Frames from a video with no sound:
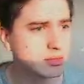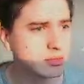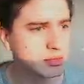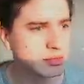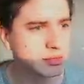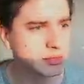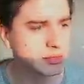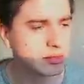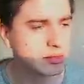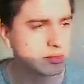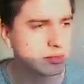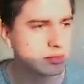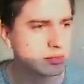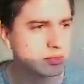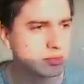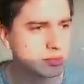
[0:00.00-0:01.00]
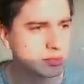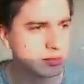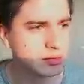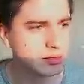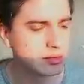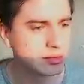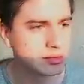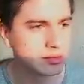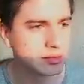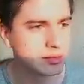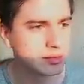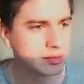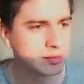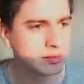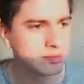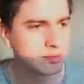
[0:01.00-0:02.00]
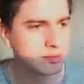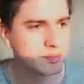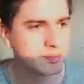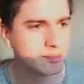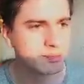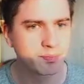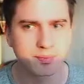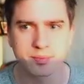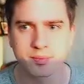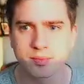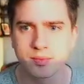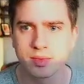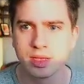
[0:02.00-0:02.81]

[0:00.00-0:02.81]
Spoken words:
(silence)